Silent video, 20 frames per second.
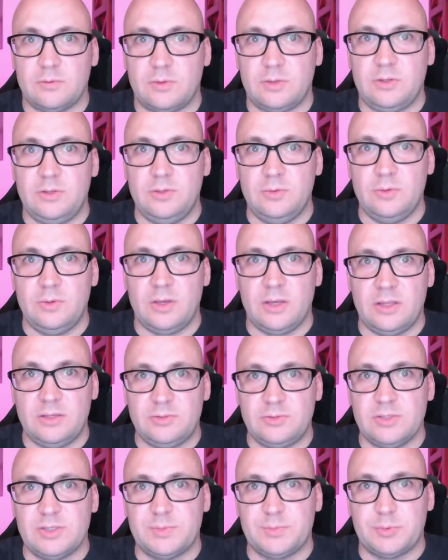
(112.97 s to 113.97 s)
the new
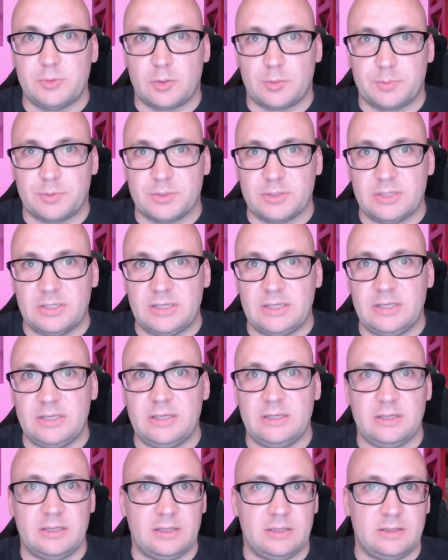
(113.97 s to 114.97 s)
entries
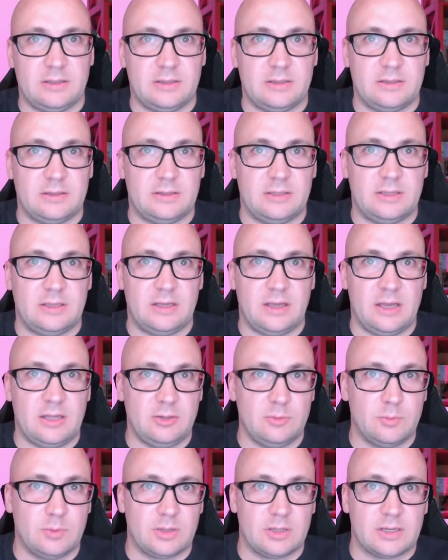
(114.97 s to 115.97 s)
property in the
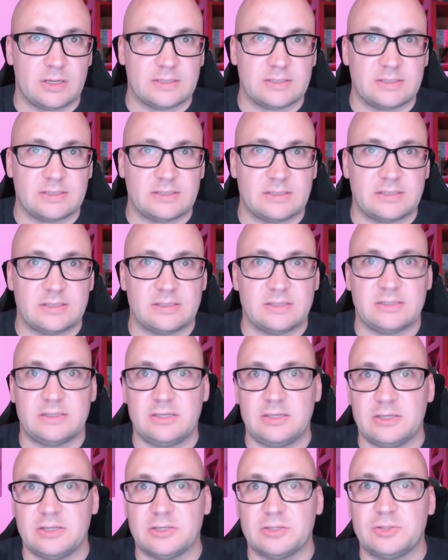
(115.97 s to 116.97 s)
enum class is
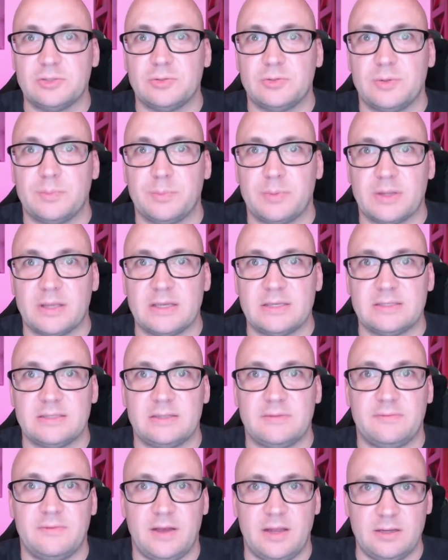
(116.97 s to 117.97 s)
here to replace
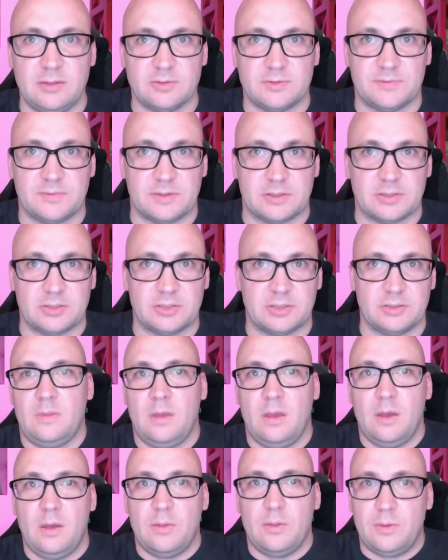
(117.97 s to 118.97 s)
the values function.
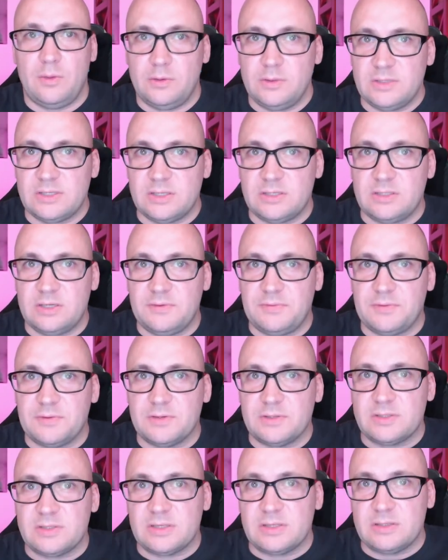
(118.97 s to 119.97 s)
There is a
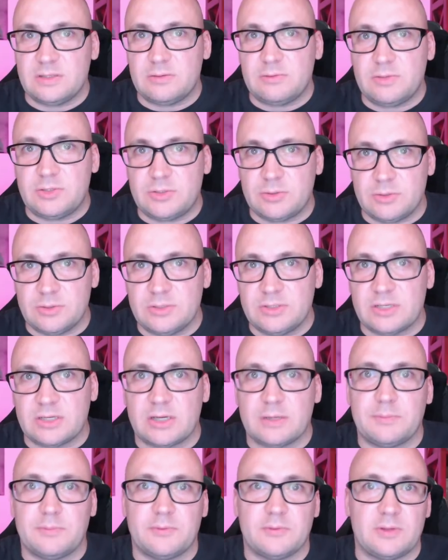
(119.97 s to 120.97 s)
difference in the return
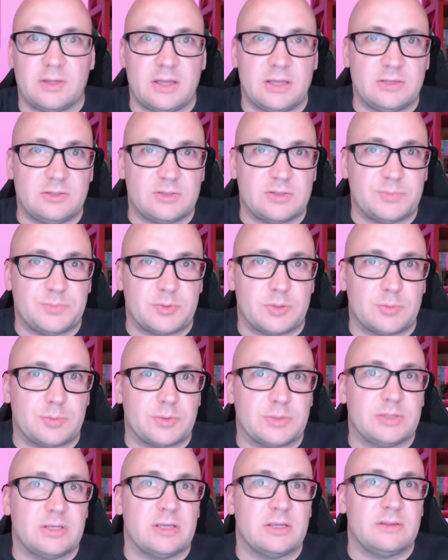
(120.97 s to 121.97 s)
type for the entries
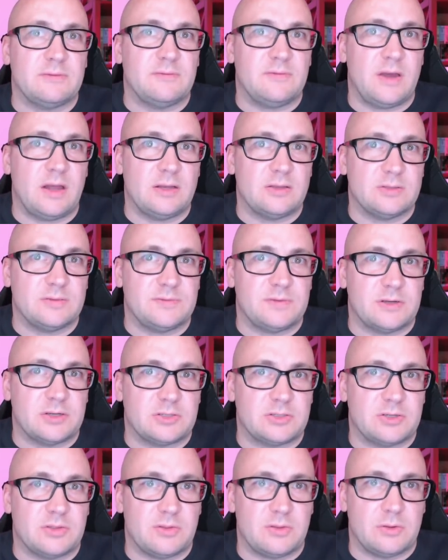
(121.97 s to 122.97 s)
property and values function